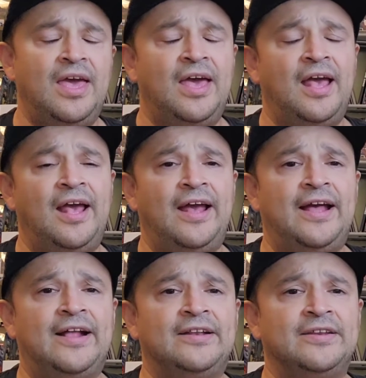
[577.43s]

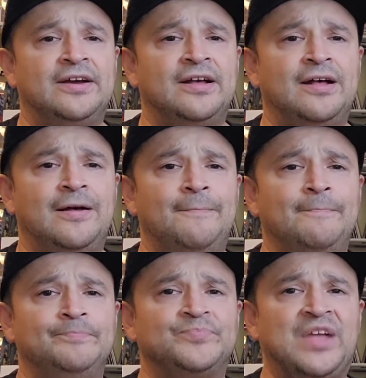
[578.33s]
And
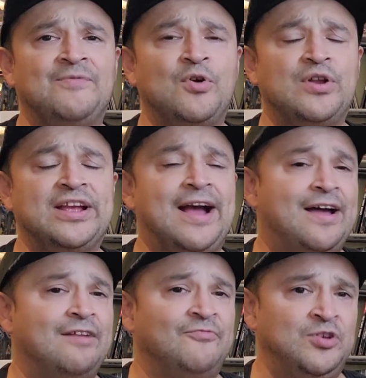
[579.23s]
I've already got
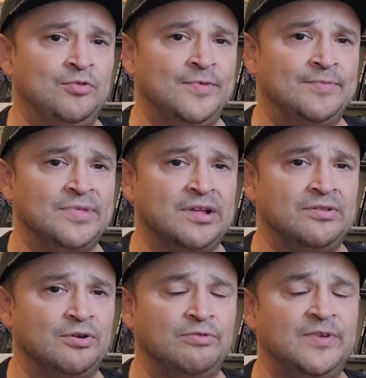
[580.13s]
a few of them, so
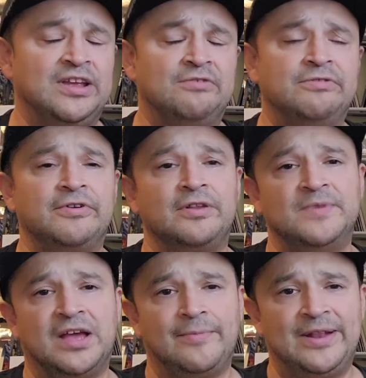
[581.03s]
those videos are going to be
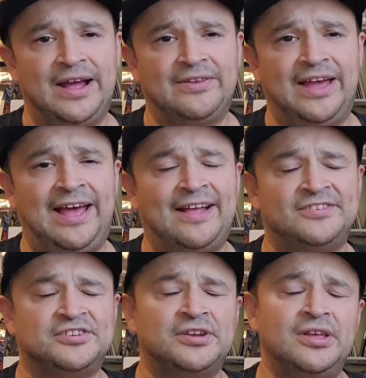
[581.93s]
coming down the
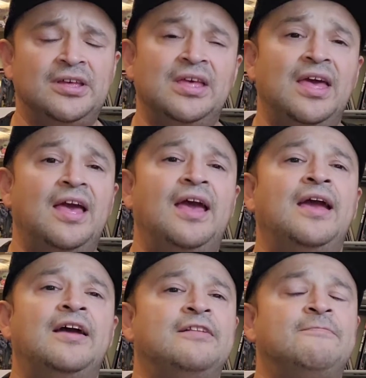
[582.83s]
hatch.
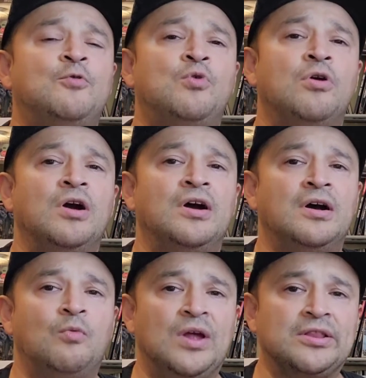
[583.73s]
And
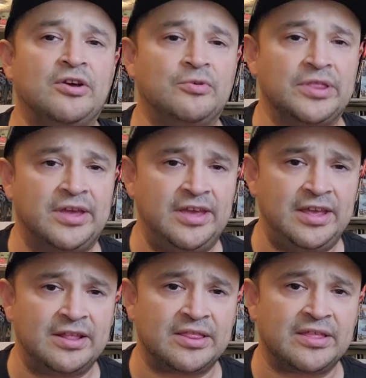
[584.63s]
for West Coast
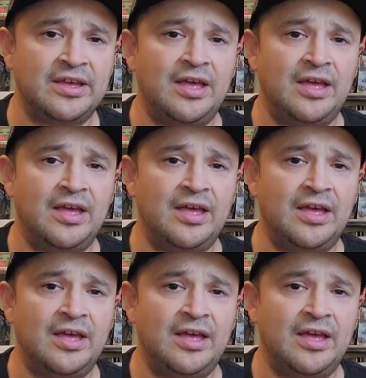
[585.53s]
Geeks,